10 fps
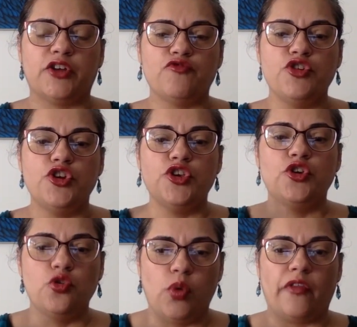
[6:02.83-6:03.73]
of
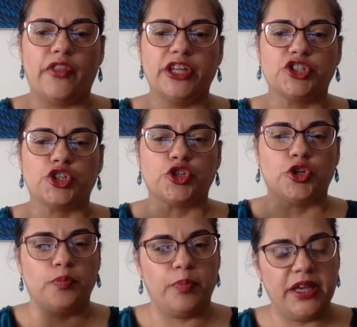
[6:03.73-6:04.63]
knew what they
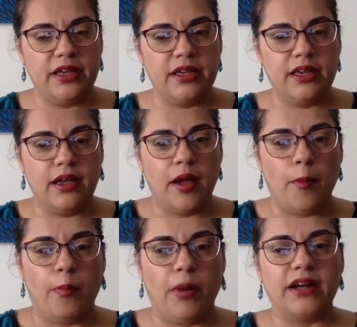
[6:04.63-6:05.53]
should be,
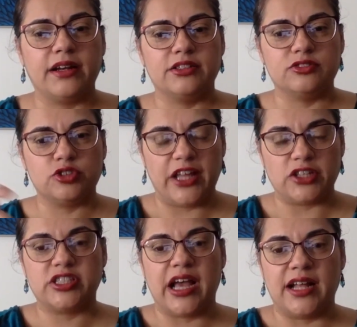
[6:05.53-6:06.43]
but that's
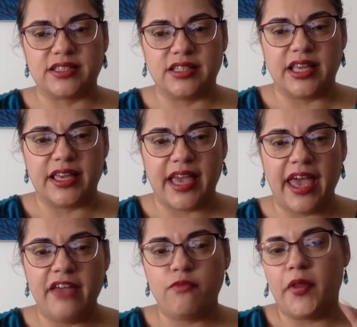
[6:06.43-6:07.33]
the answer they
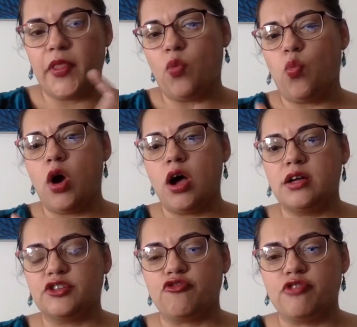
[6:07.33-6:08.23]
gave, but they
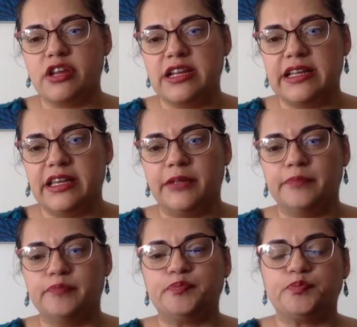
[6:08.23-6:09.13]
weren't really
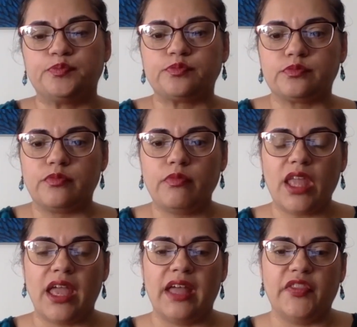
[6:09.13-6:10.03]

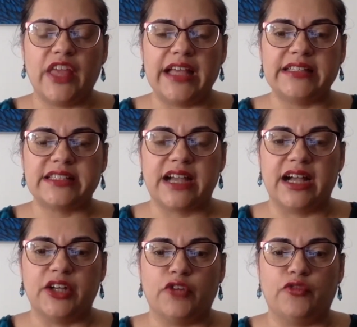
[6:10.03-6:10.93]
at that
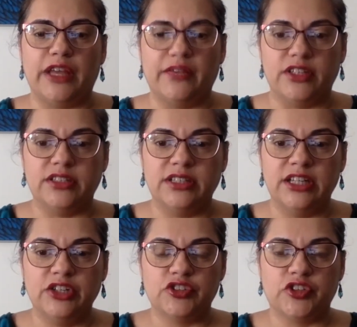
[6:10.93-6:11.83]
kind of level.
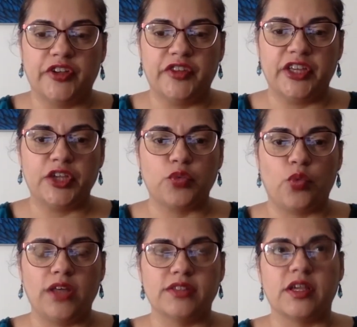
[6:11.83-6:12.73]
So I think it
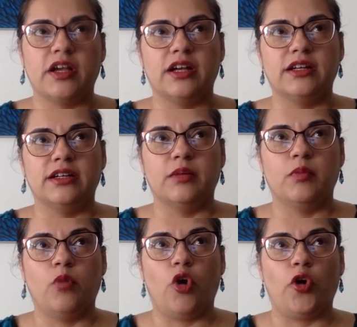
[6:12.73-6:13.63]
was a
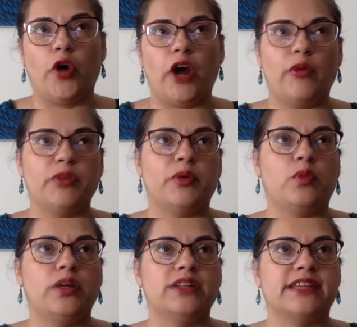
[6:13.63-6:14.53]
more what
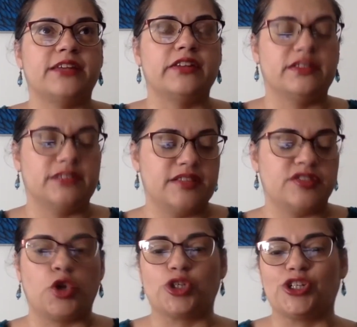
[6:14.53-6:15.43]
is that? There's a
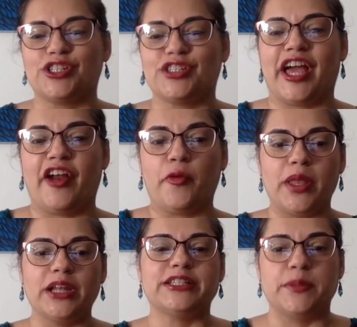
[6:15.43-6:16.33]
social
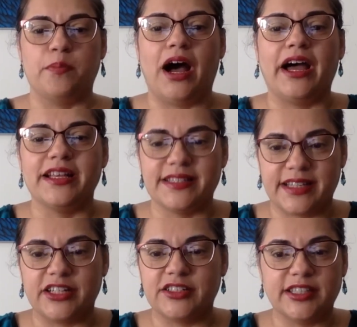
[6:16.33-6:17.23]
desirability bias
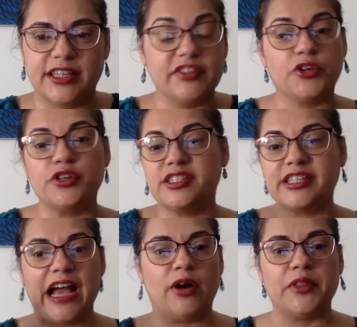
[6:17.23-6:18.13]
kind of thing. They couldn't see
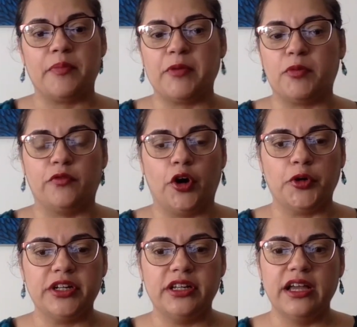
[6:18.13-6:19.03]
how other people
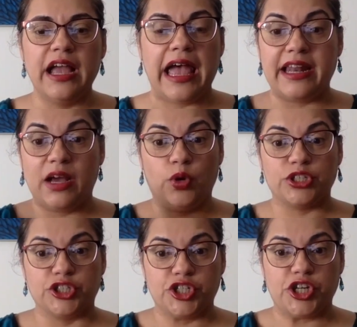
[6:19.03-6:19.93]
voted, and I
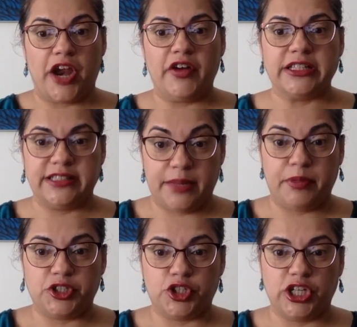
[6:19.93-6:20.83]
wasn't sharing that
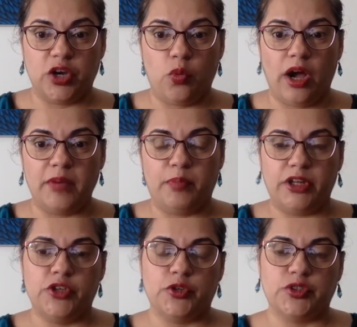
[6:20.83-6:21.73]
particular one, but
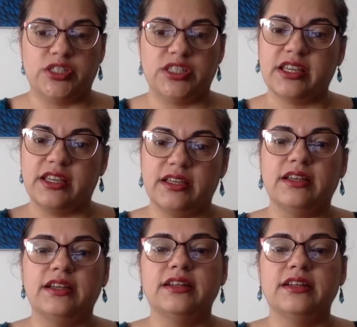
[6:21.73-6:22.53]
you could see